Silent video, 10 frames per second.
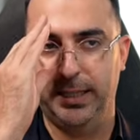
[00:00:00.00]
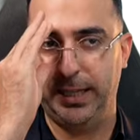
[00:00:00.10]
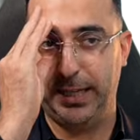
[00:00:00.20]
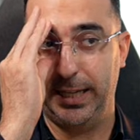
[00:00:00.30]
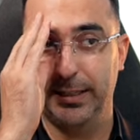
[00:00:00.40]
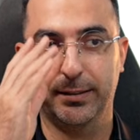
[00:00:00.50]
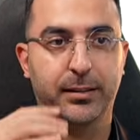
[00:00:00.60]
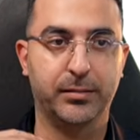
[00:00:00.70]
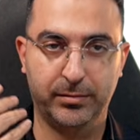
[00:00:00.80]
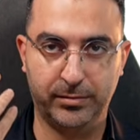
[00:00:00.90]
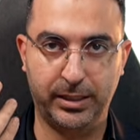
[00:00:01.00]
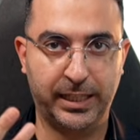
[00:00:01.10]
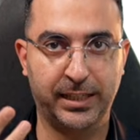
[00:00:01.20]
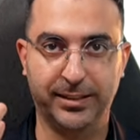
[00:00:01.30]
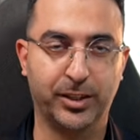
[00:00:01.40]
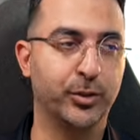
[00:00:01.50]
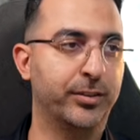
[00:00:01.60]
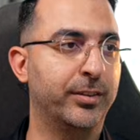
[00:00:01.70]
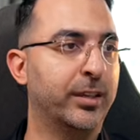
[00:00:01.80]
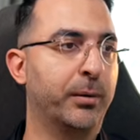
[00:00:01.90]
And uh, again, the good thing